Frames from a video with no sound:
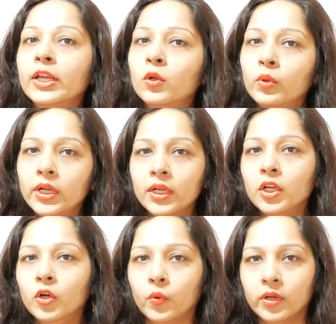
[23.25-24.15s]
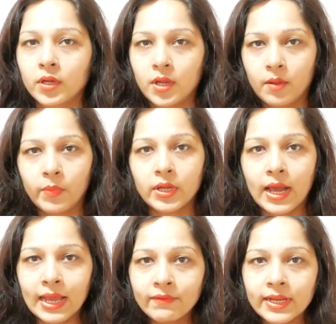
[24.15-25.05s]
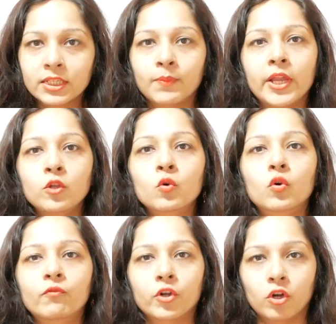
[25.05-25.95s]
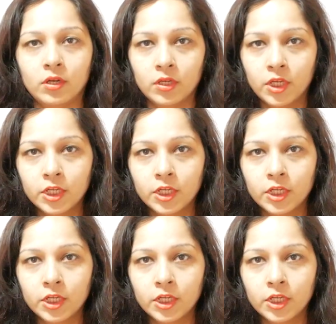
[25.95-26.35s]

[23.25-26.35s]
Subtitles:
included in core, but I will explain you overall.